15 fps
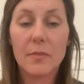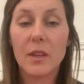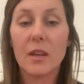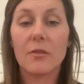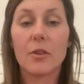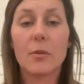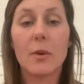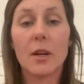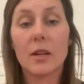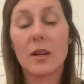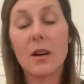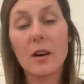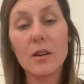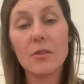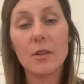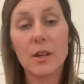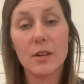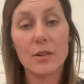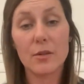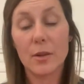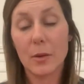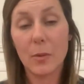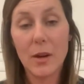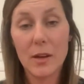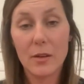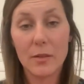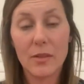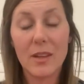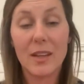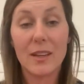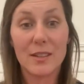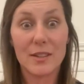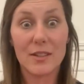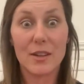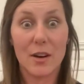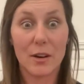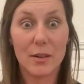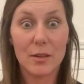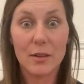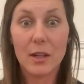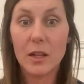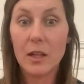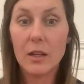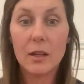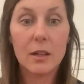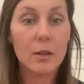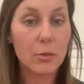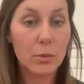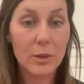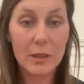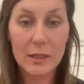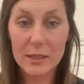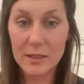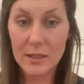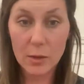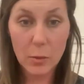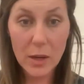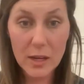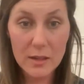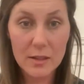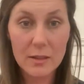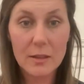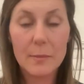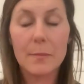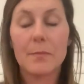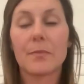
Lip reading: If your mitochondria are doing well, they can start releasing waste.